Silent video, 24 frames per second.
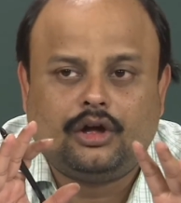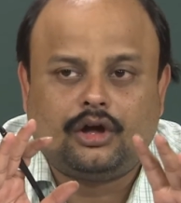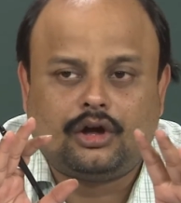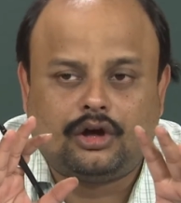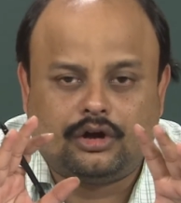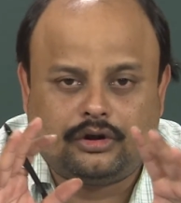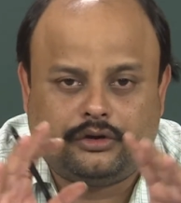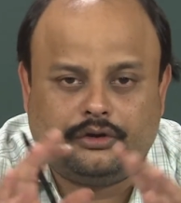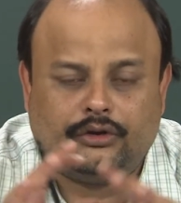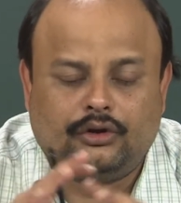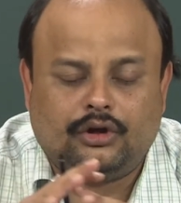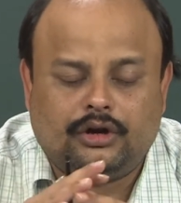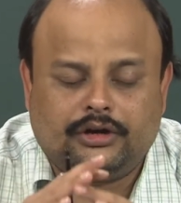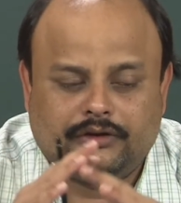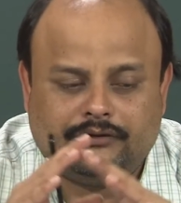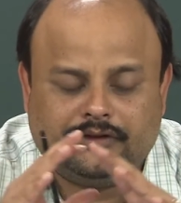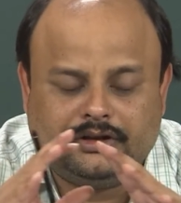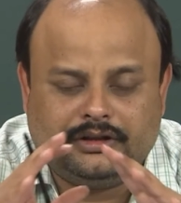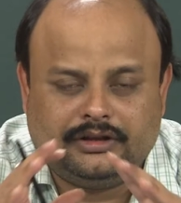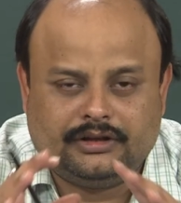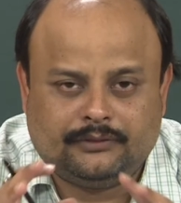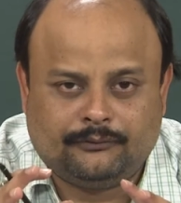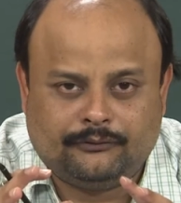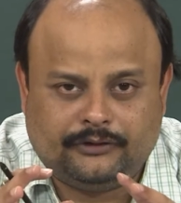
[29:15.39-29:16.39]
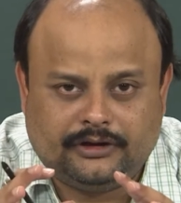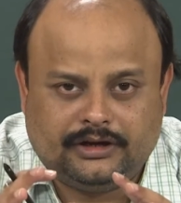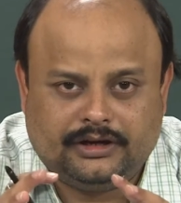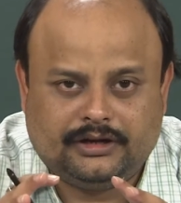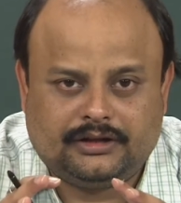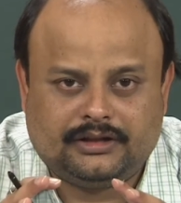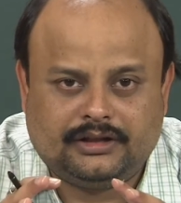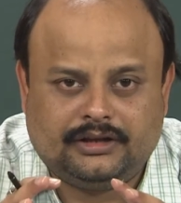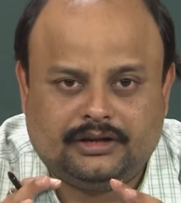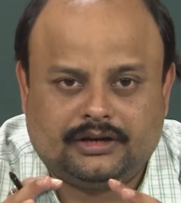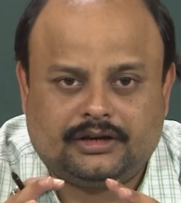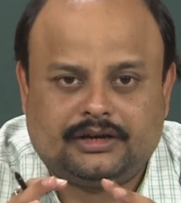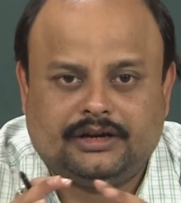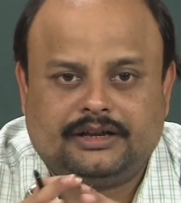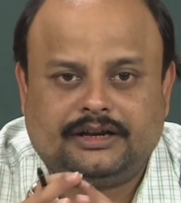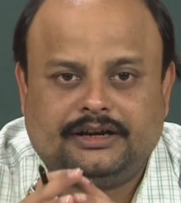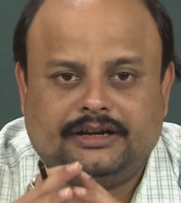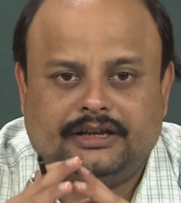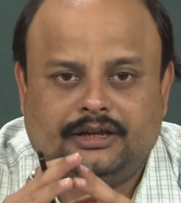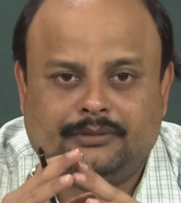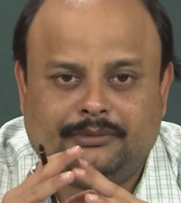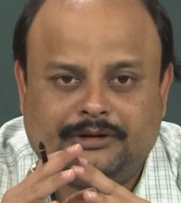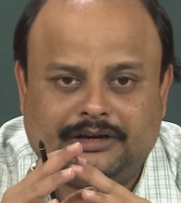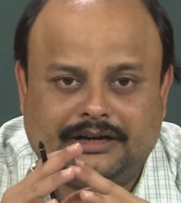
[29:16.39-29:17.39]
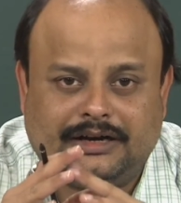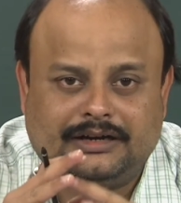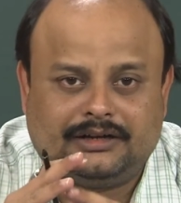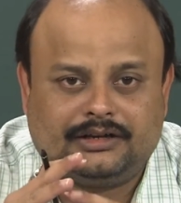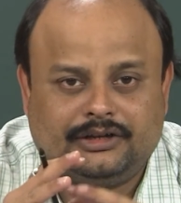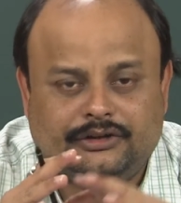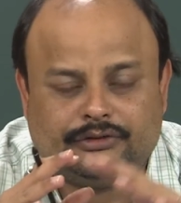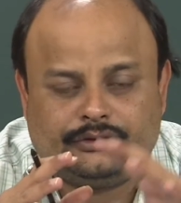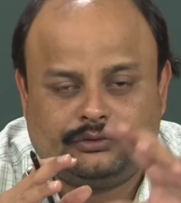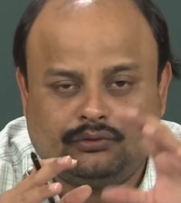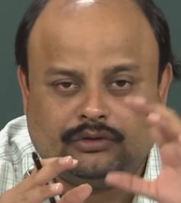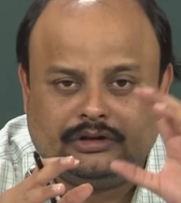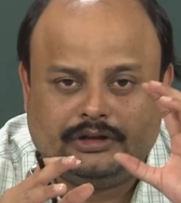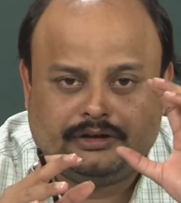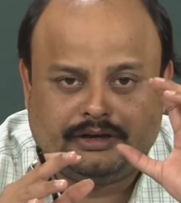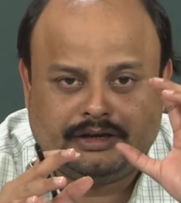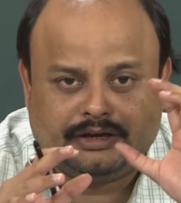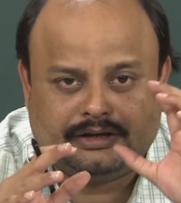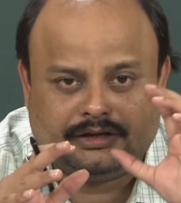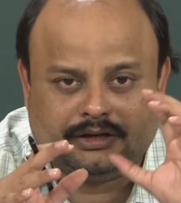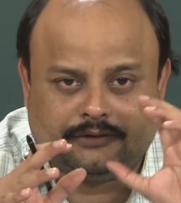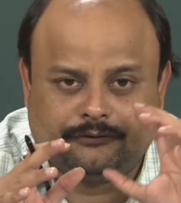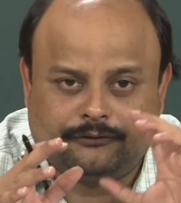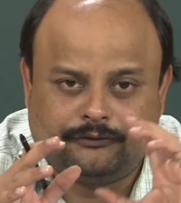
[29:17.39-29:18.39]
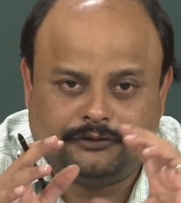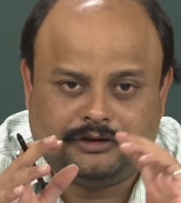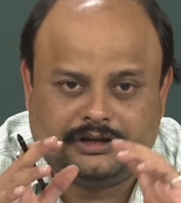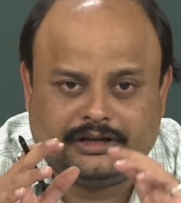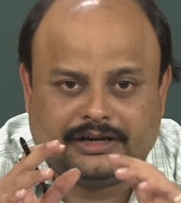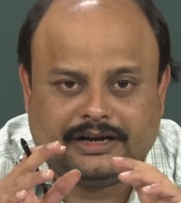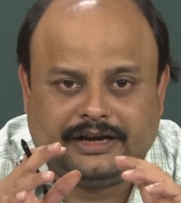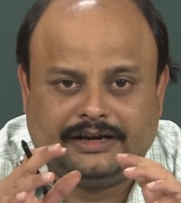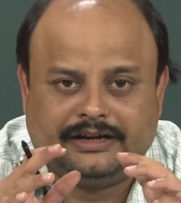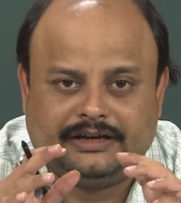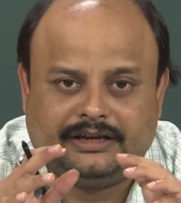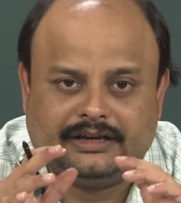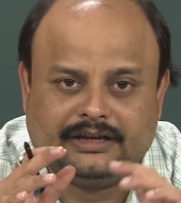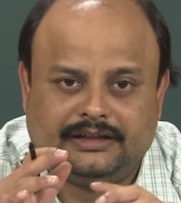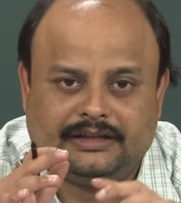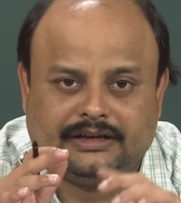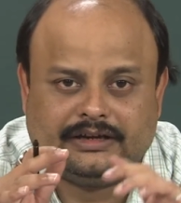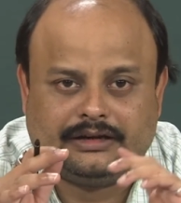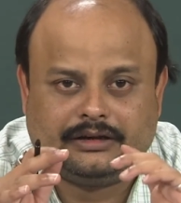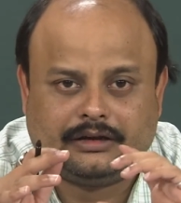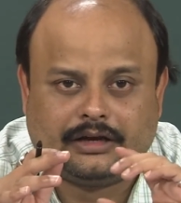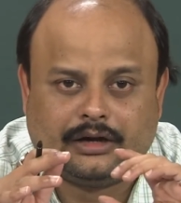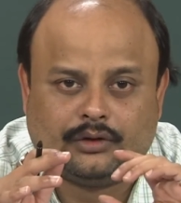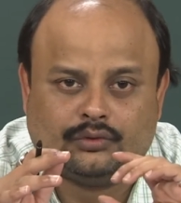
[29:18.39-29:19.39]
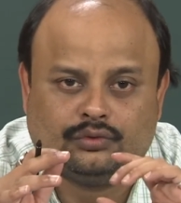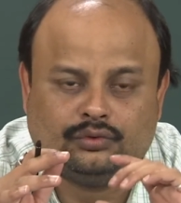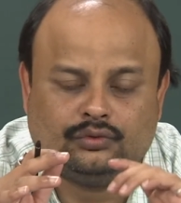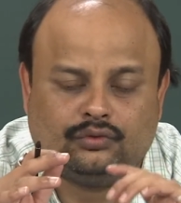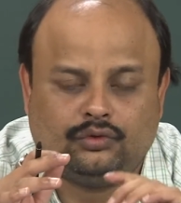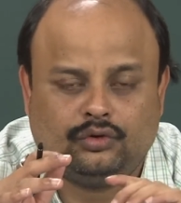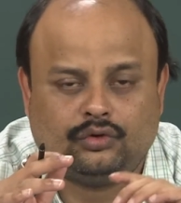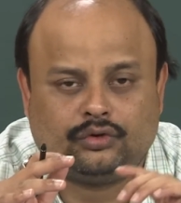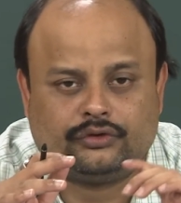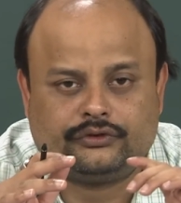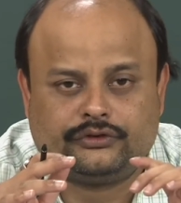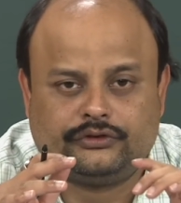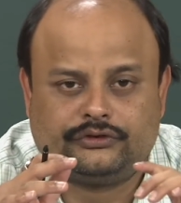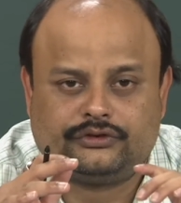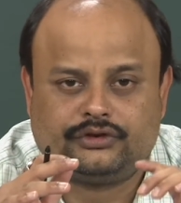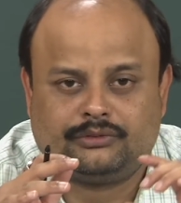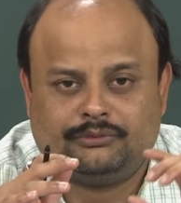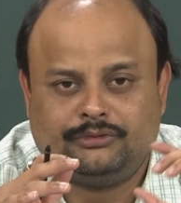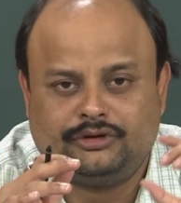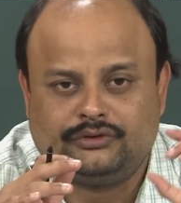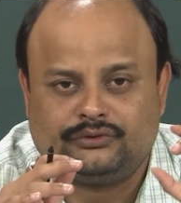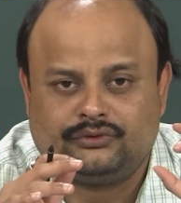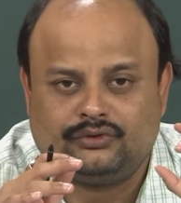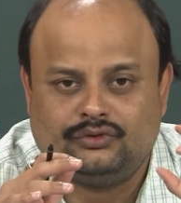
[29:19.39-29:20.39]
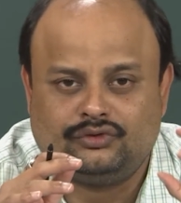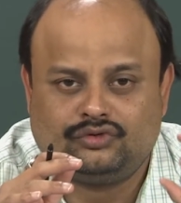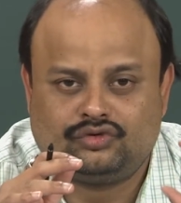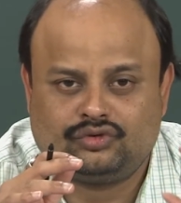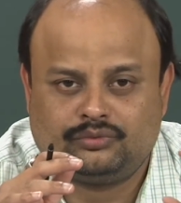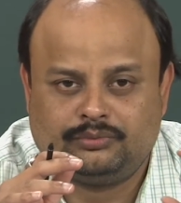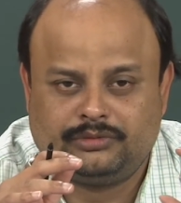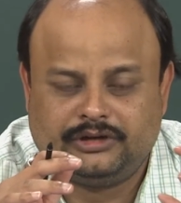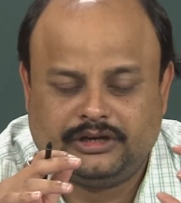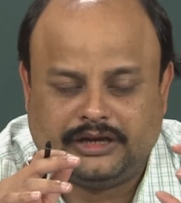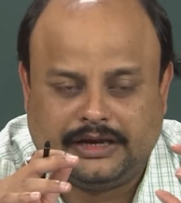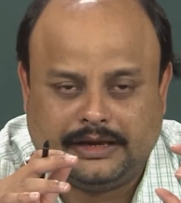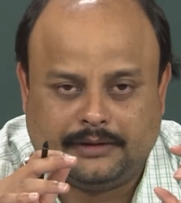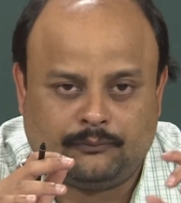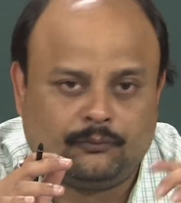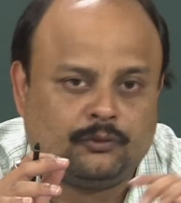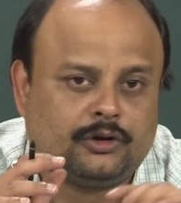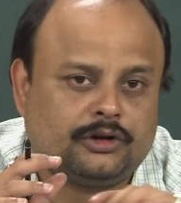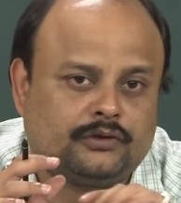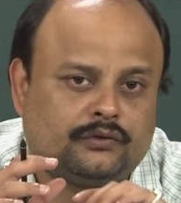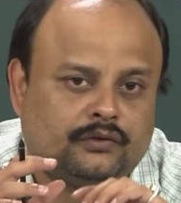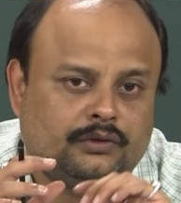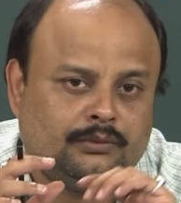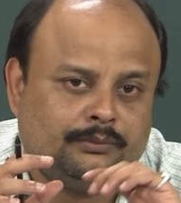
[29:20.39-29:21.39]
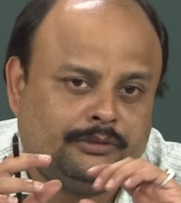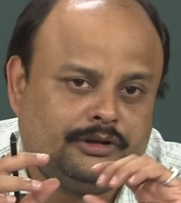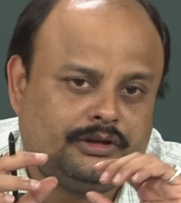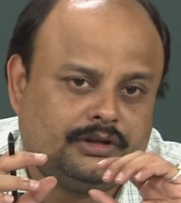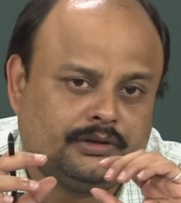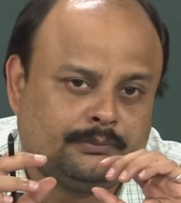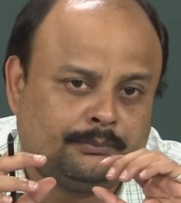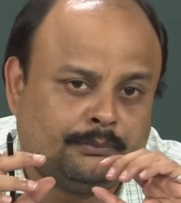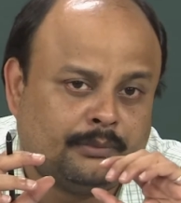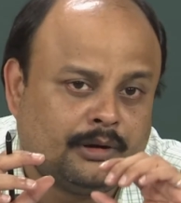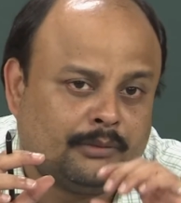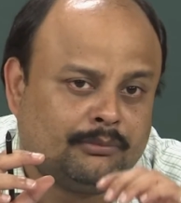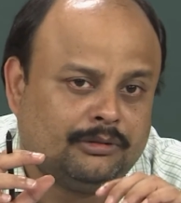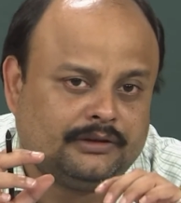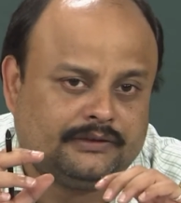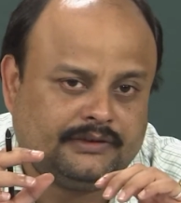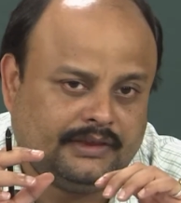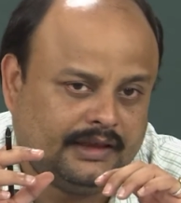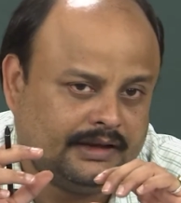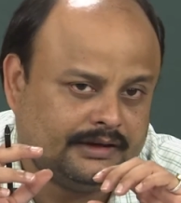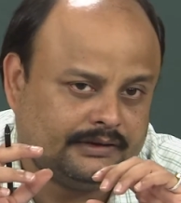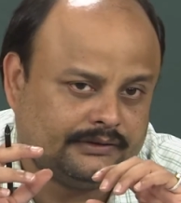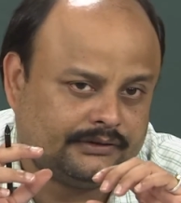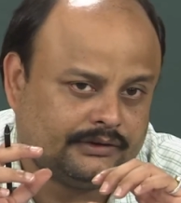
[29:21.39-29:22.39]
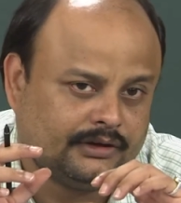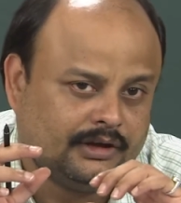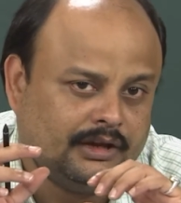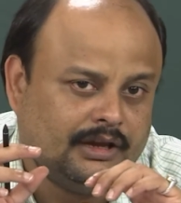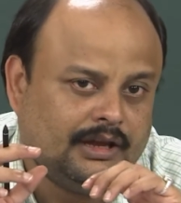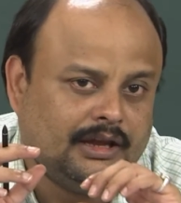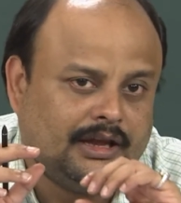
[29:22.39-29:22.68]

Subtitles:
or not even the very clear cut idea, but at least you will get a fair idea that how your system is going to behave, what will be the bubble size.